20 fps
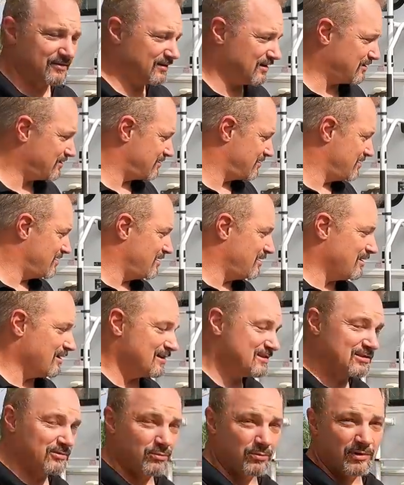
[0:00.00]
It,
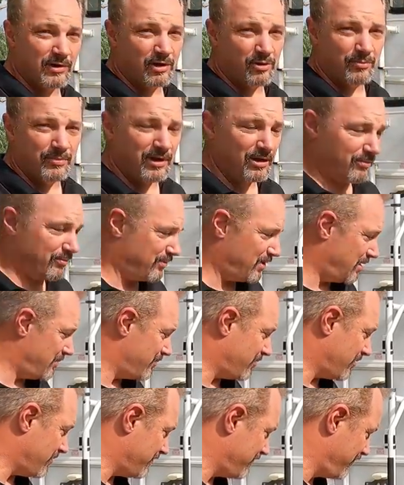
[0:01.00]
that's a well built
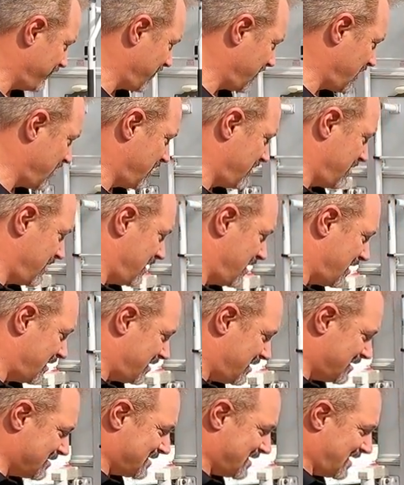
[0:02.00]
bumper.
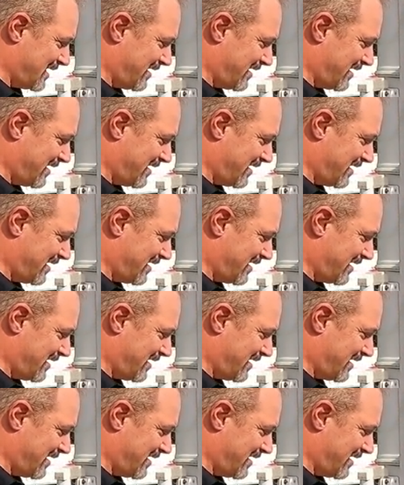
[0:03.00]
It does